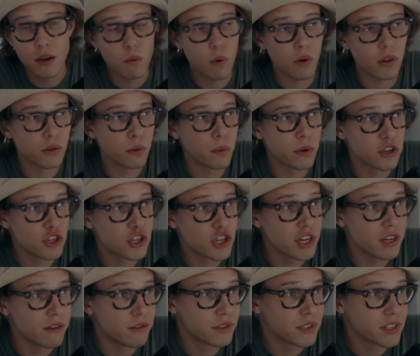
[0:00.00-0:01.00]
want to
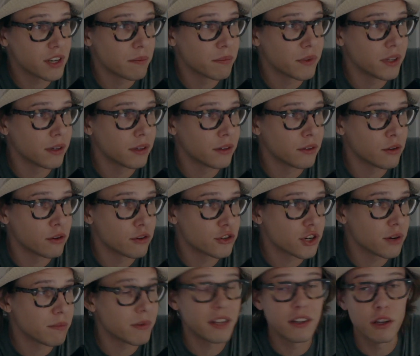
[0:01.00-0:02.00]
achieve something in your
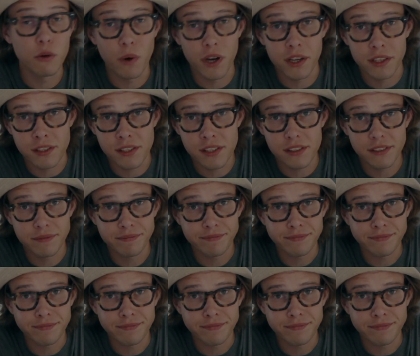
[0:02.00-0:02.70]
job anyways.